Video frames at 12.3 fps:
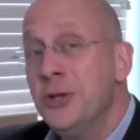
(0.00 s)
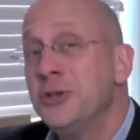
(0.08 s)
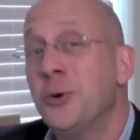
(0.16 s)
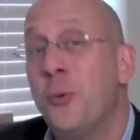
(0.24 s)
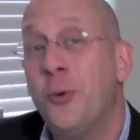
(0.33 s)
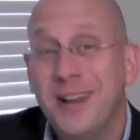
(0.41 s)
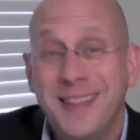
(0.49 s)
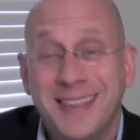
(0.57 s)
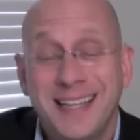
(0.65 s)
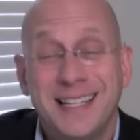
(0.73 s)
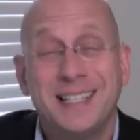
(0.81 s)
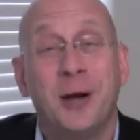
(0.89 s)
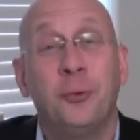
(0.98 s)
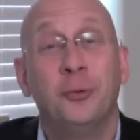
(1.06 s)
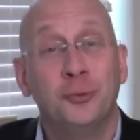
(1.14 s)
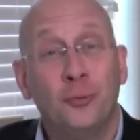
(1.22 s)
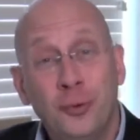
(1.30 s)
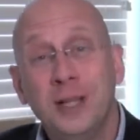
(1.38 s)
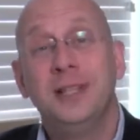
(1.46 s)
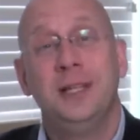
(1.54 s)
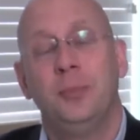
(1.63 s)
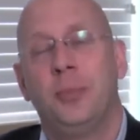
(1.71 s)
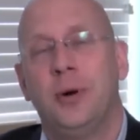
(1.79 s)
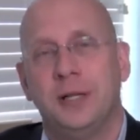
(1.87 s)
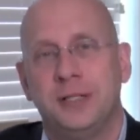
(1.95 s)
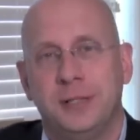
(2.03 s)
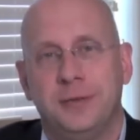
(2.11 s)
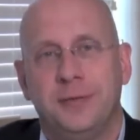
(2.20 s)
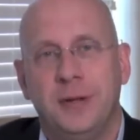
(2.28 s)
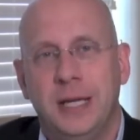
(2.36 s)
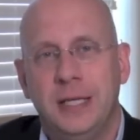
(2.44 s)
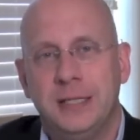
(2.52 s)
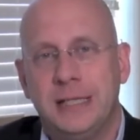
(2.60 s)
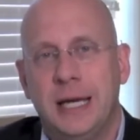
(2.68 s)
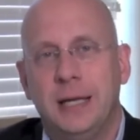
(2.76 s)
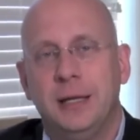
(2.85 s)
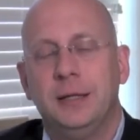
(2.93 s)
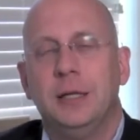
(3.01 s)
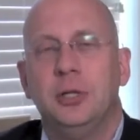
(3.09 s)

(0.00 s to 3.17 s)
So one of the things that was really impressive is that